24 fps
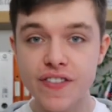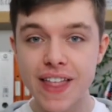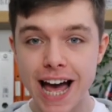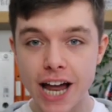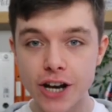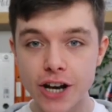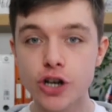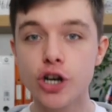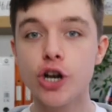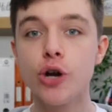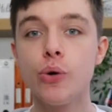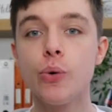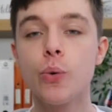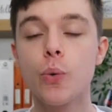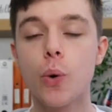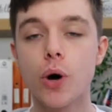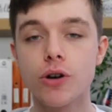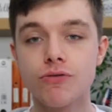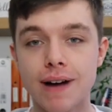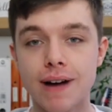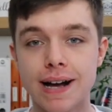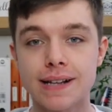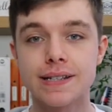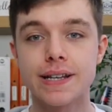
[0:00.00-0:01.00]
that new
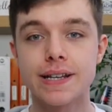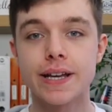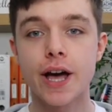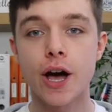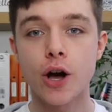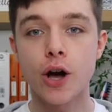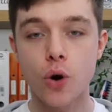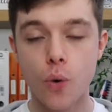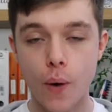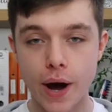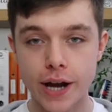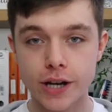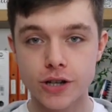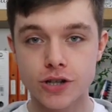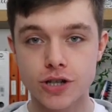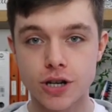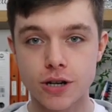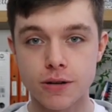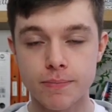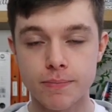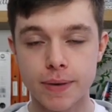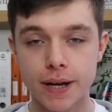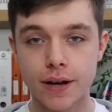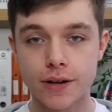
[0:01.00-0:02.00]
quadratic
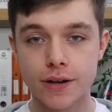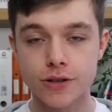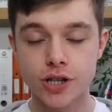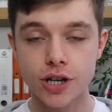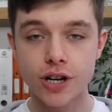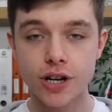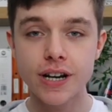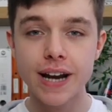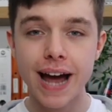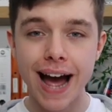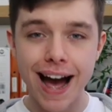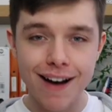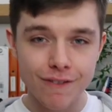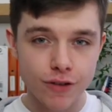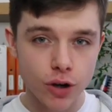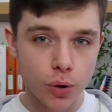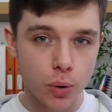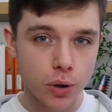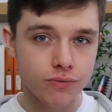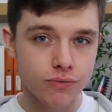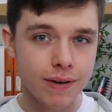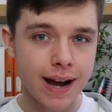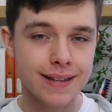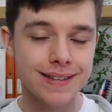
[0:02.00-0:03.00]
equation because you're going to have a
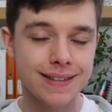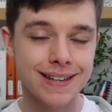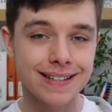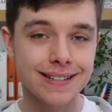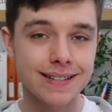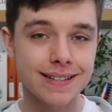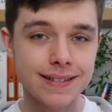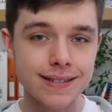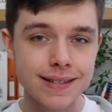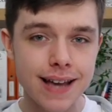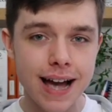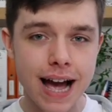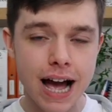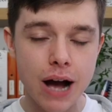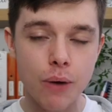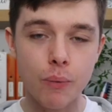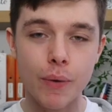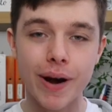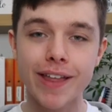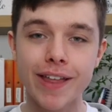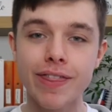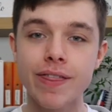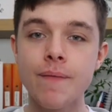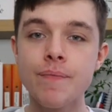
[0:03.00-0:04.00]
quadratic to start
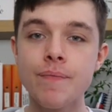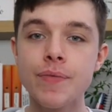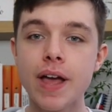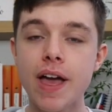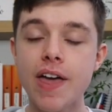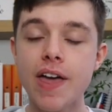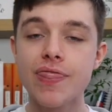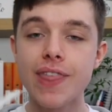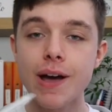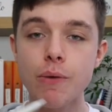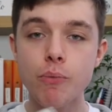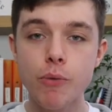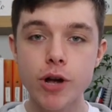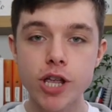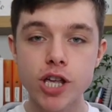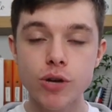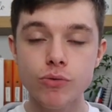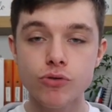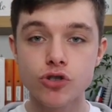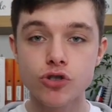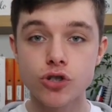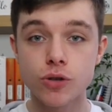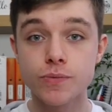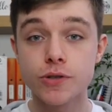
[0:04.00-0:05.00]
with. Then when
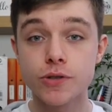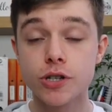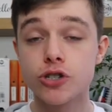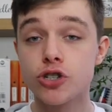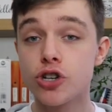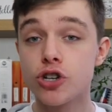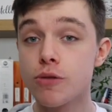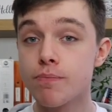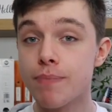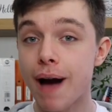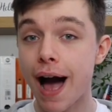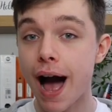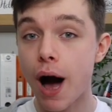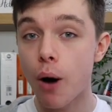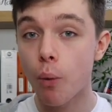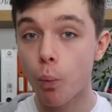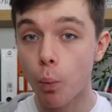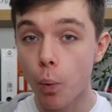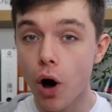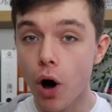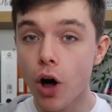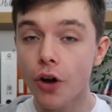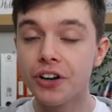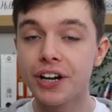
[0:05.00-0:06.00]
you substitute part
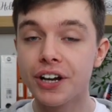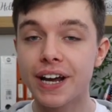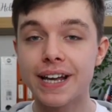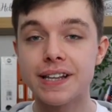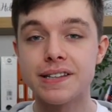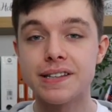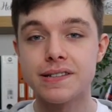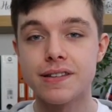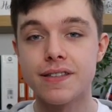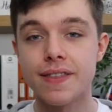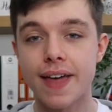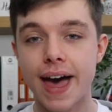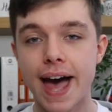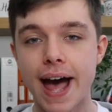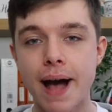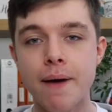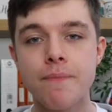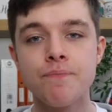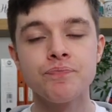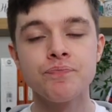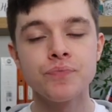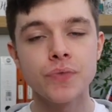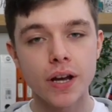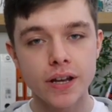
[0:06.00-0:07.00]
1 into there,
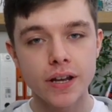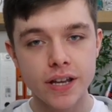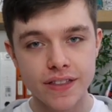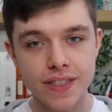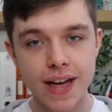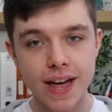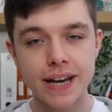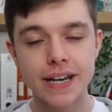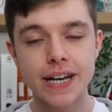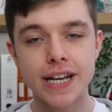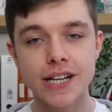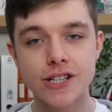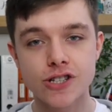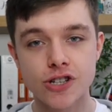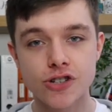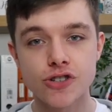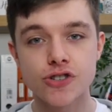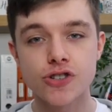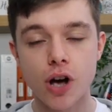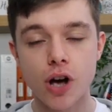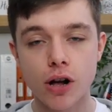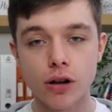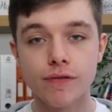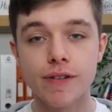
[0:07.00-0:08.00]
you then need to
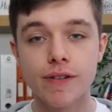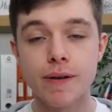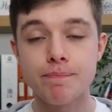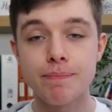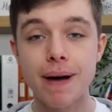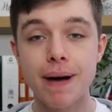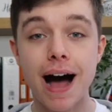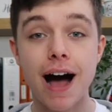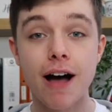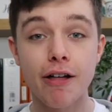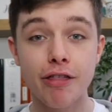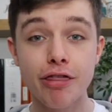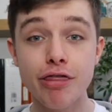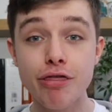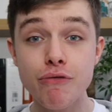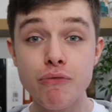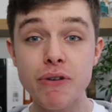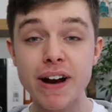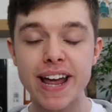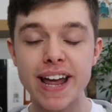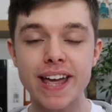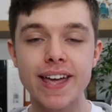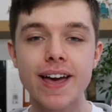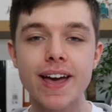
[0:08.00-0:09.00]
solve in part
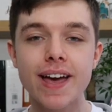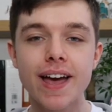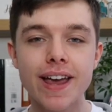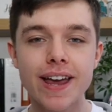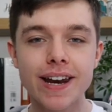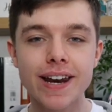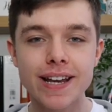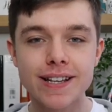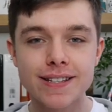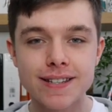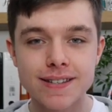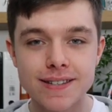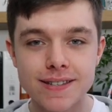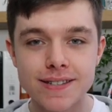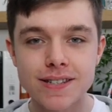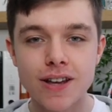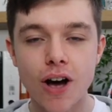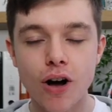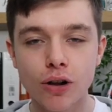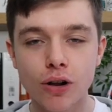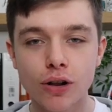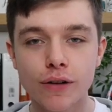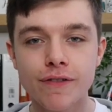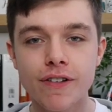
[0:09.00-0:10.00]
3, you need to
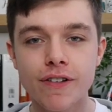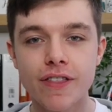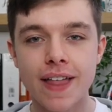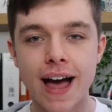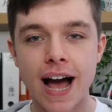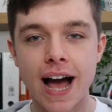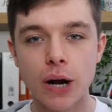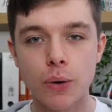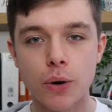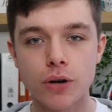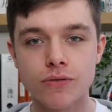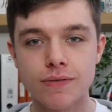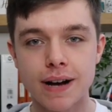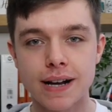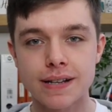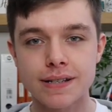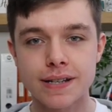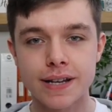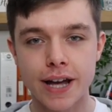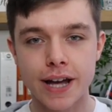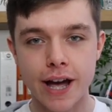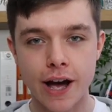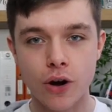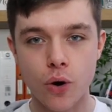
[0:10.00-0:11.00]
solve that
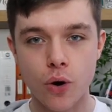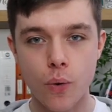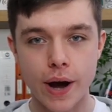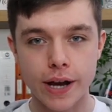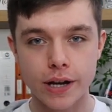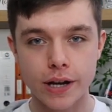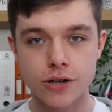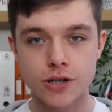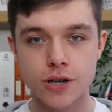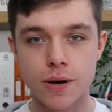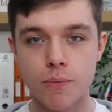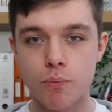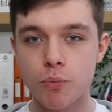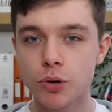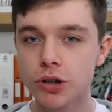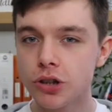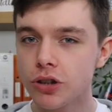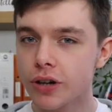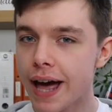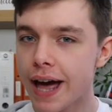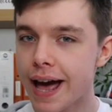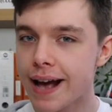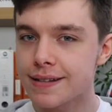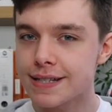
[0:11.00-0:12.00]
quadratic equation. We'll
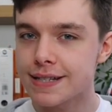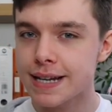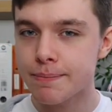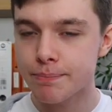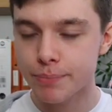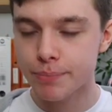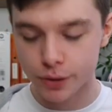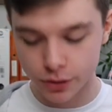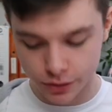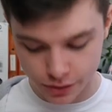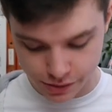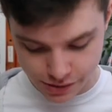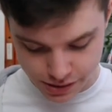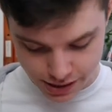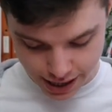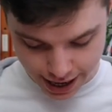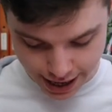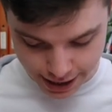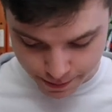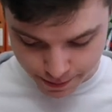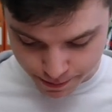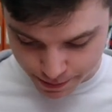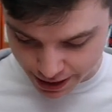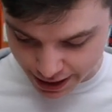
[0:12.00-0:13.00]
look at examples
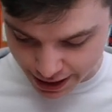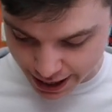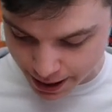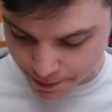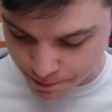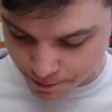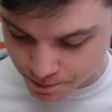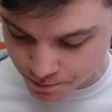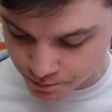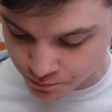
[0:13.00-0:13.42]
in a minute.